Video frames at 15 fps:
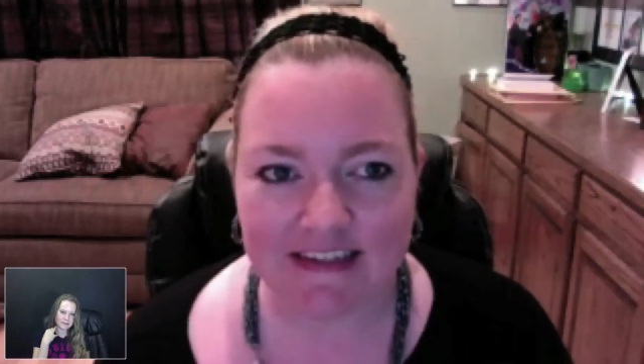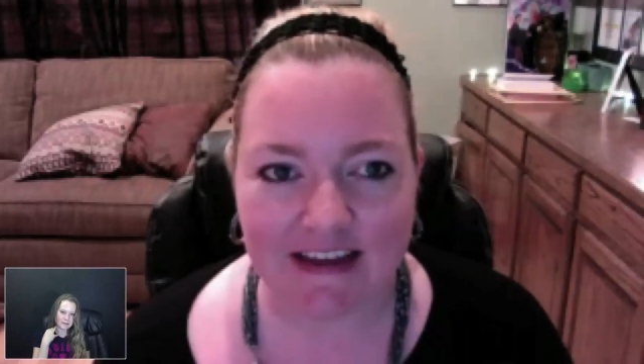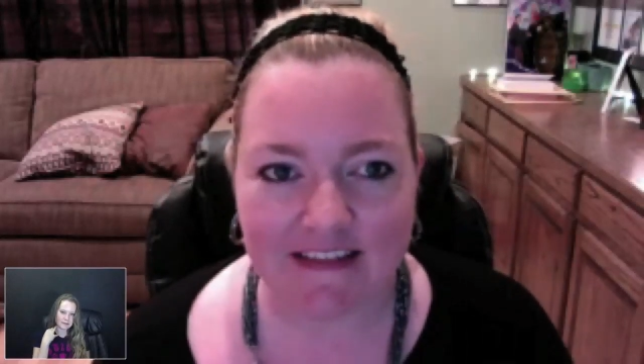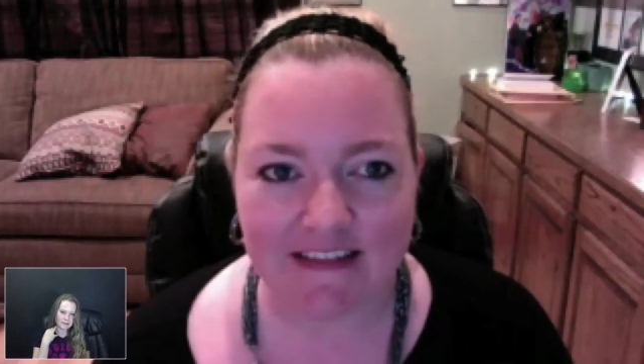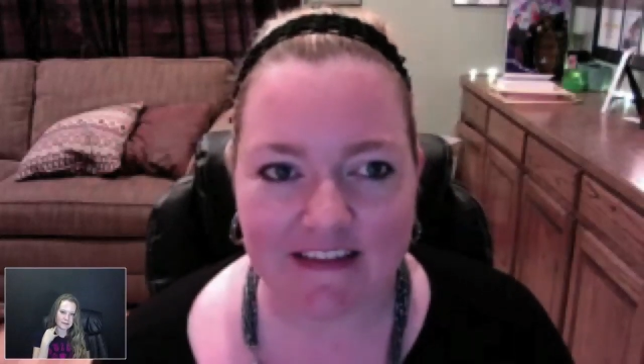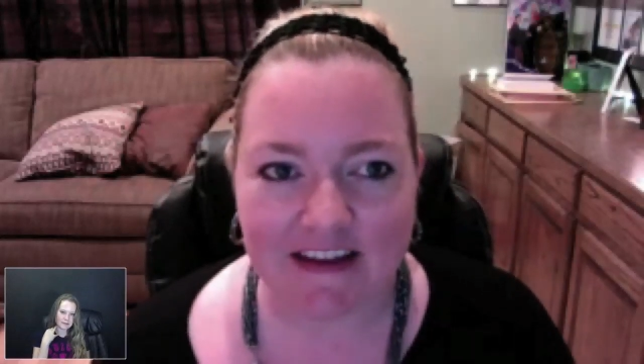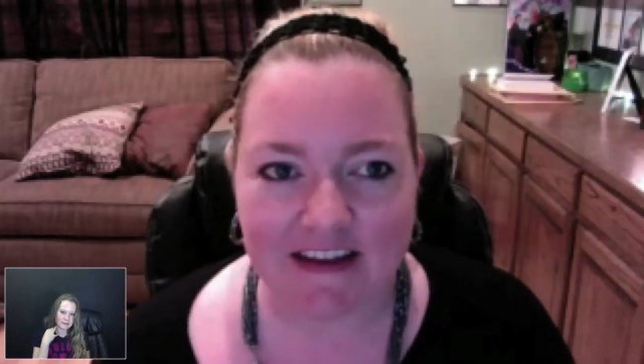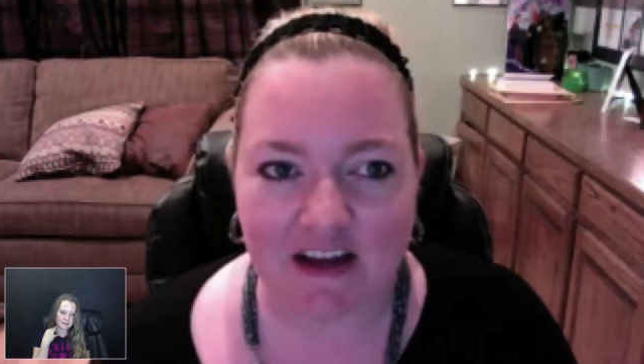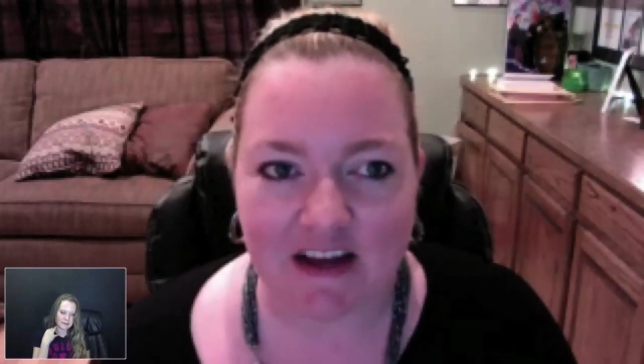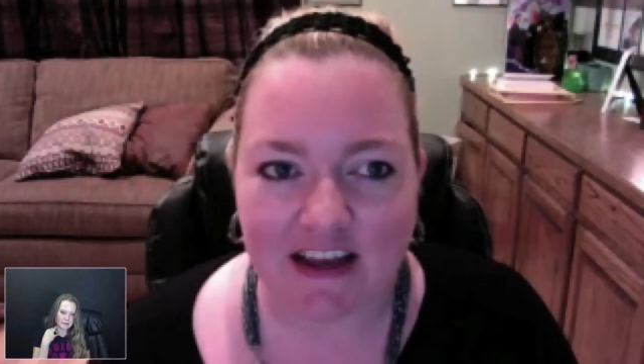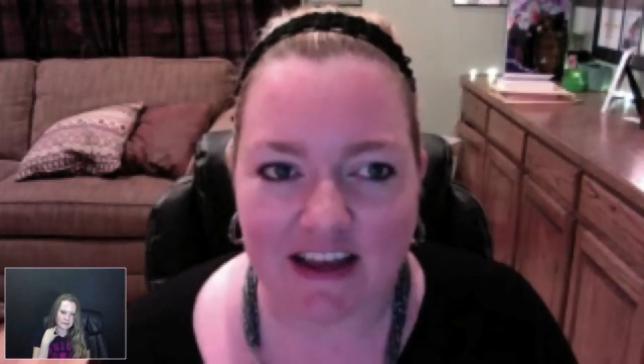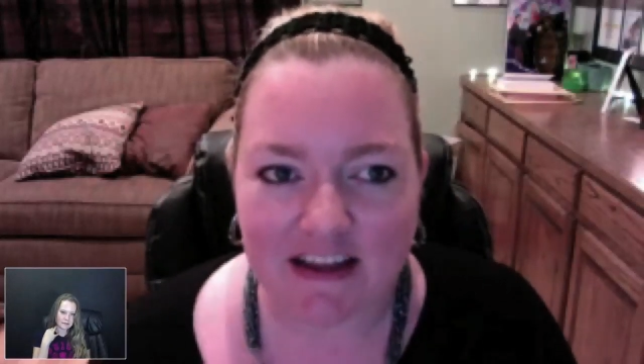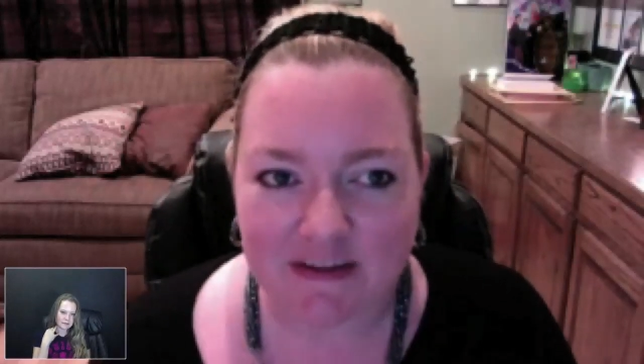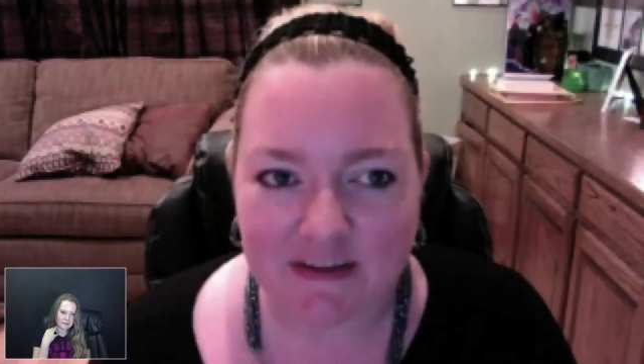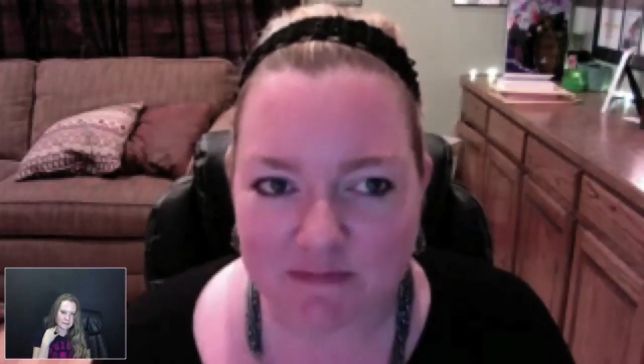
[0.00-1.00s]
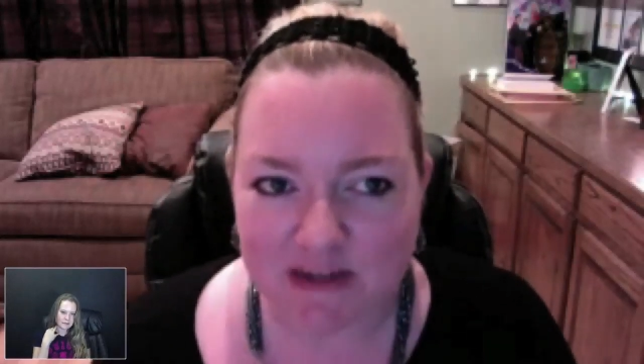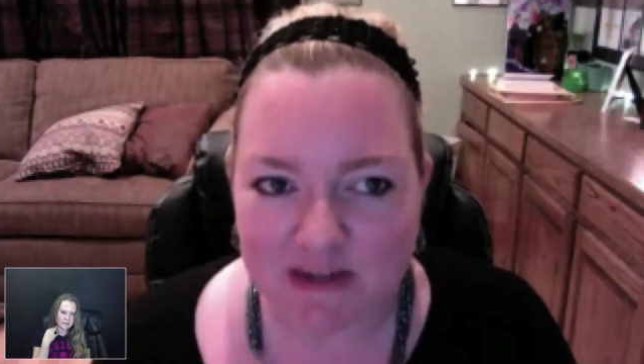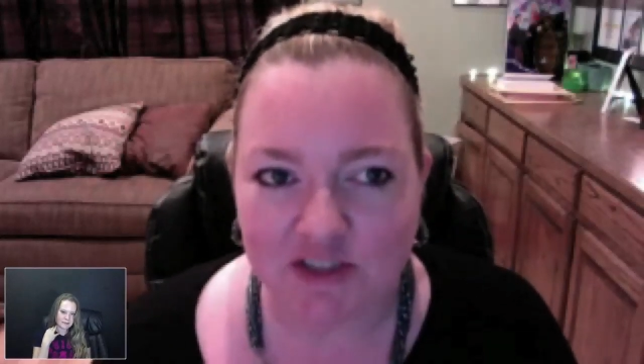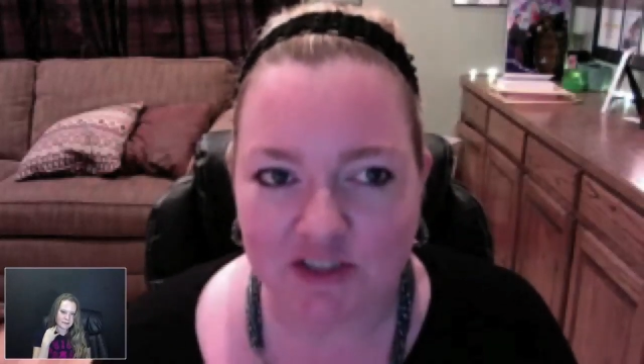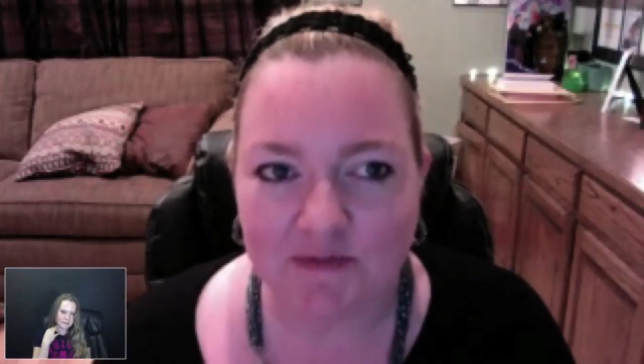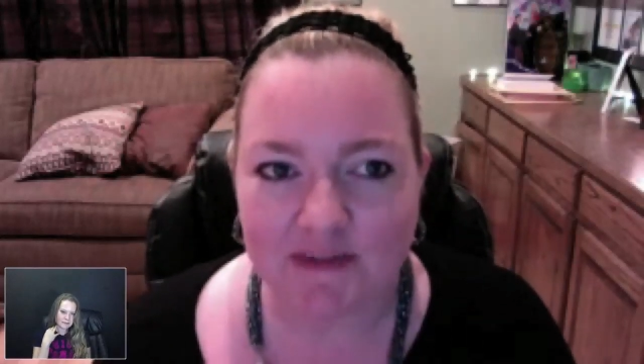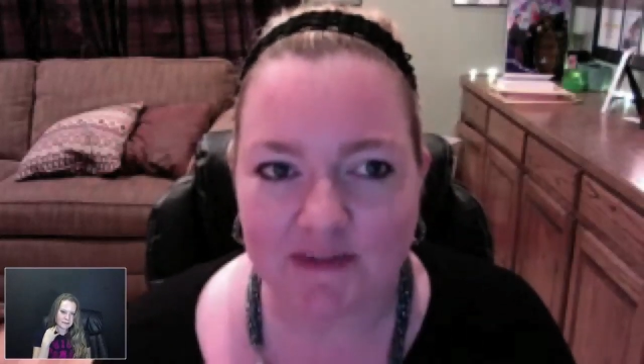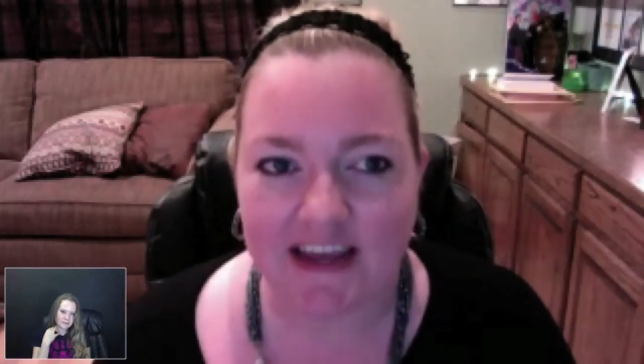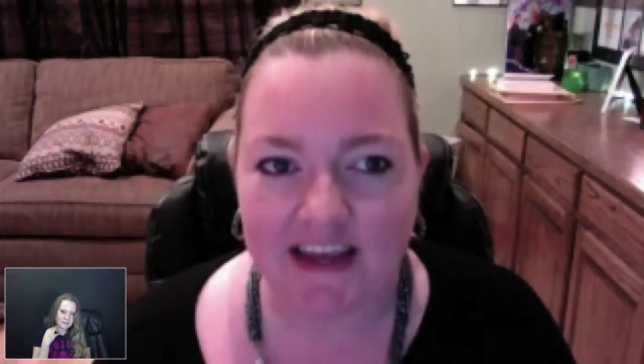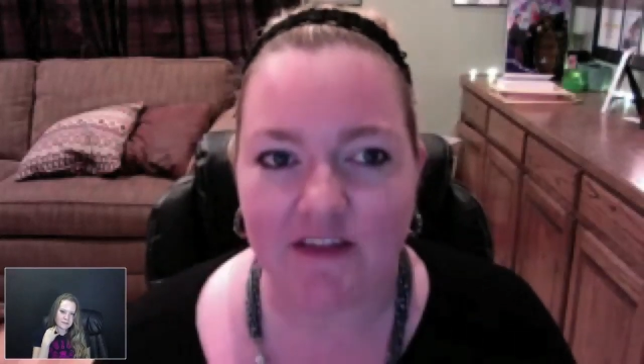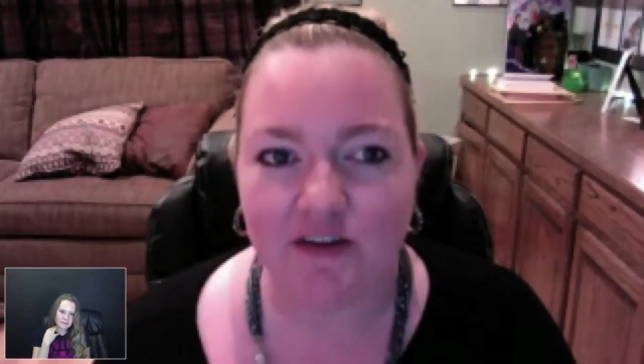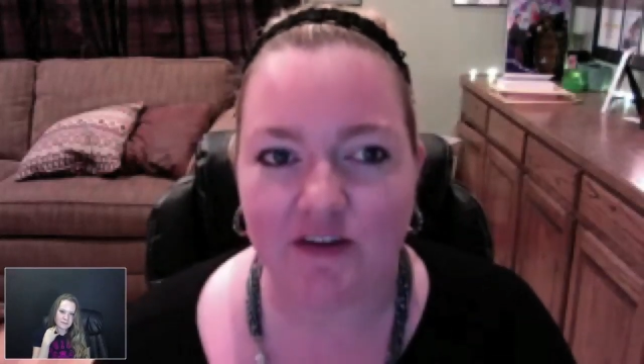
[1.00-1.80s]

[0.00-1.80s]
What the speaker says: and then I meshed them together.